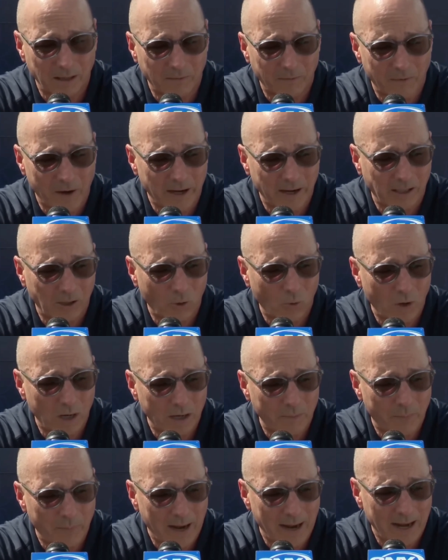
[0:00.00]
finding a way
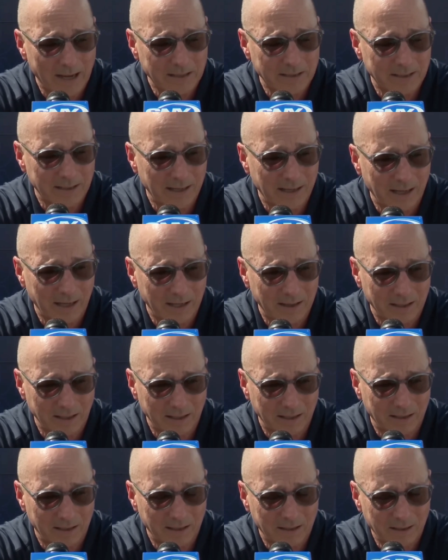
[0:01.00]
past. And I
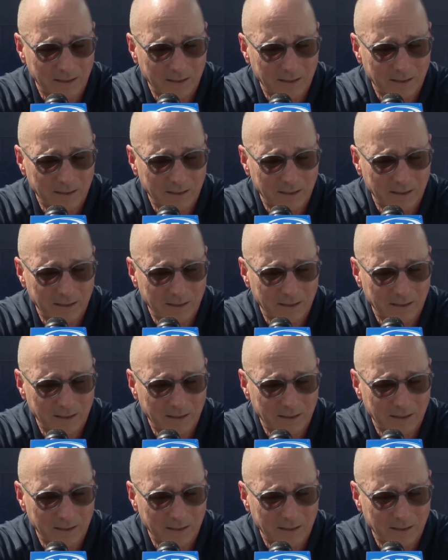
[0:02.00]
think,